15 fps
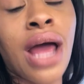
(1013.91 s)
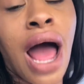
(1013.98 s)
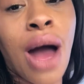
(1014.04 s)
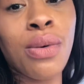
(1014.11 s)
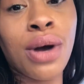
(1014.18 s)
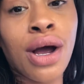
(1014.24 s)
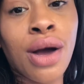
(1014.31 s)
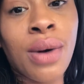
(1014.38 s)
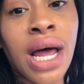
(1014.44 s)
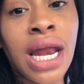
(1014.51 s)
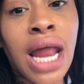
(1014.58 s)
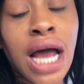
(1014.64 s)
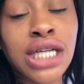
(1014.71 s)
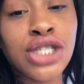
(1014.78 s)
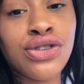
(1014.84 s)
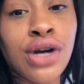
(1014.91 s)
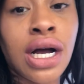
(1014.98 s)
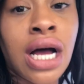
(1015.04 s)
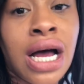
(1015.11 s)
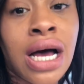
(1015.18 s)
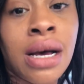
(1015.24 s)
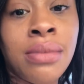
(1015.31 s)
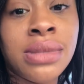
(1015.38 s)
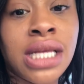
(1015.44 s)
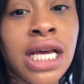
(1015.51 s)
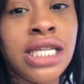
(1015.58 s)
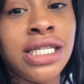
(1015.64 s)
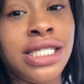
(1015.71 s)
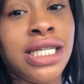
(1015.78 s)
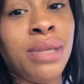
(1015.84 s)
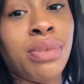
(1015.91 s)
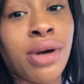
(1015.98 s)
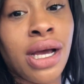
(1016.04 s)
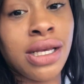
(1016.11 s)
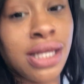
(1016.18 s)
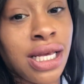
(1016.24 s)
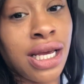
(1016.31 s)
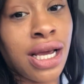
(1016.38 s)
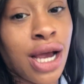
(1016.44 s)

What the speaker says: our girl Electra comes and she brings it,